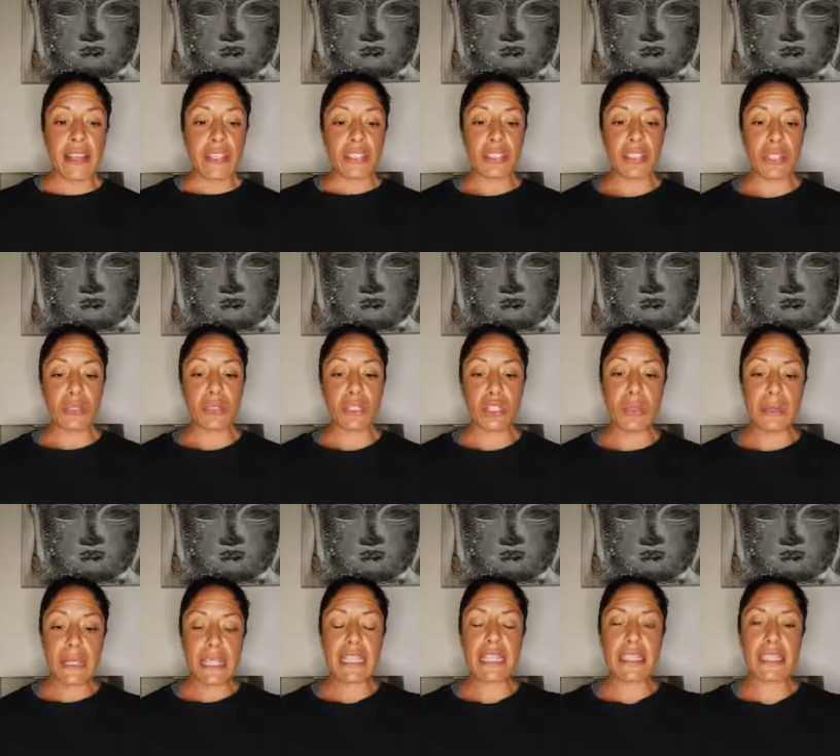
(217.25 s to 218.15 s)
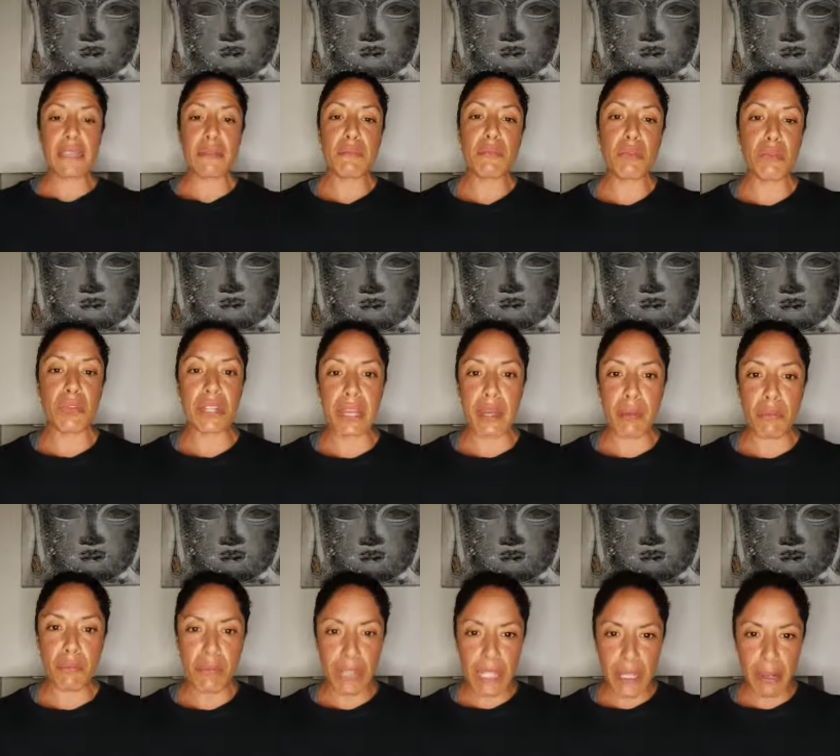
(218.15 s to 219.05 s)
So doing this in the morning,
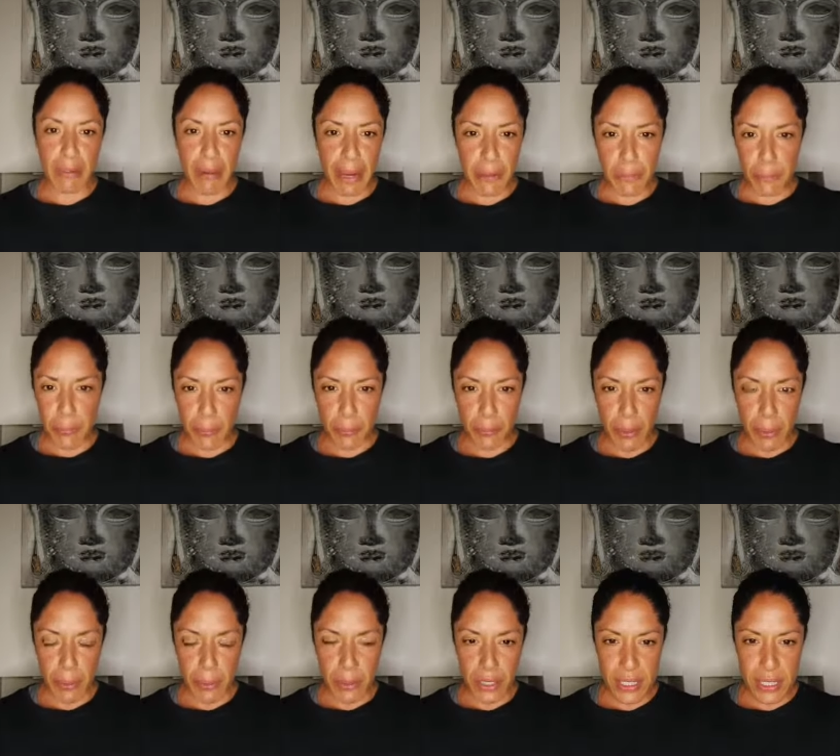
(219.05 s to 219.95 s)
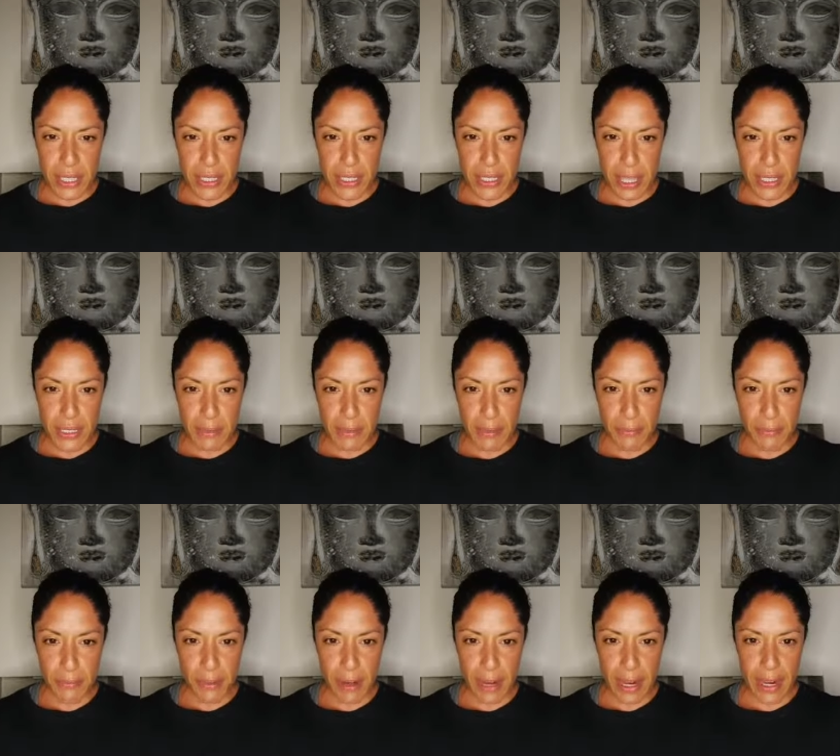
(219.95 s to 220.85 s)
I'm really grateful for it because it sets me
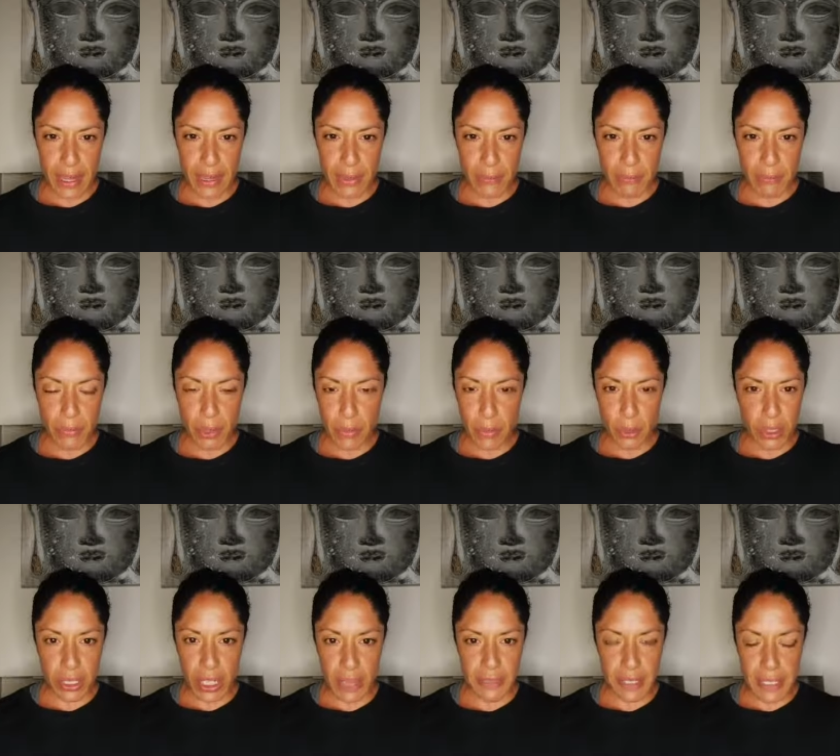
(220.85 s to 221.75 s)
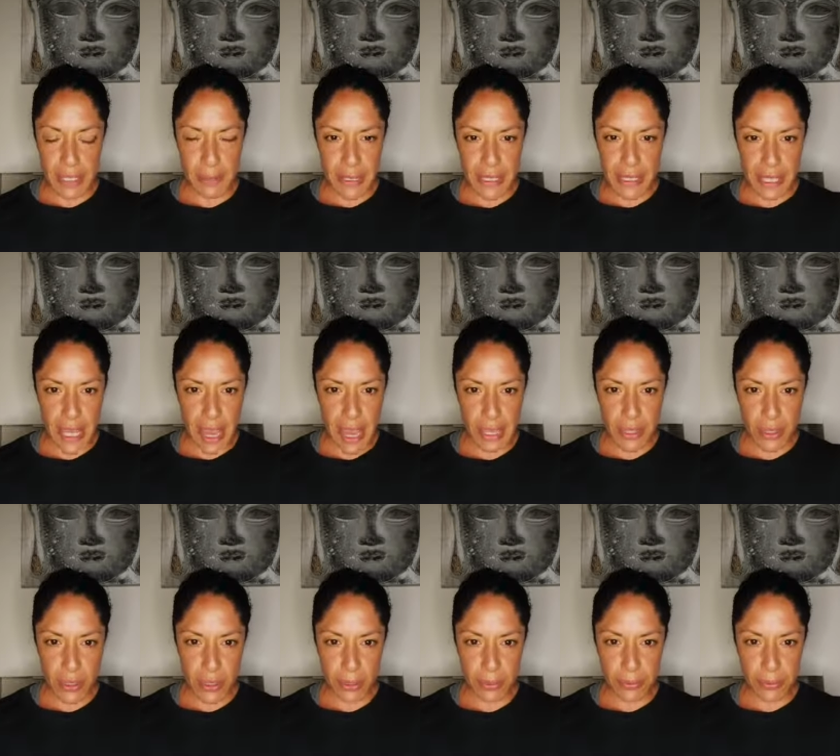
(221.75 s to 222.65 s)
free that I've got nothing to be scared
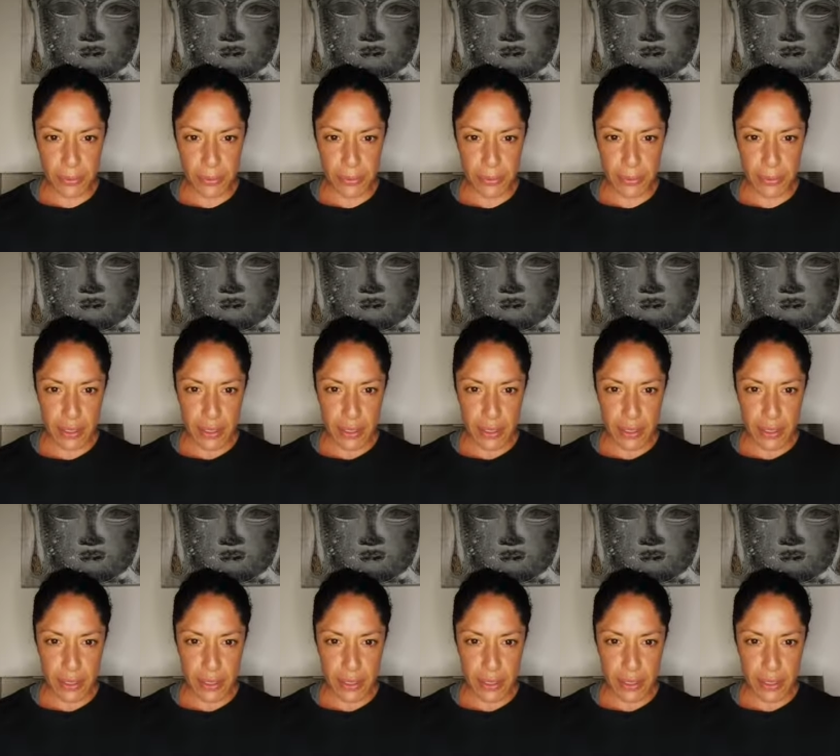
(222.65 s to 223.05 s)
of.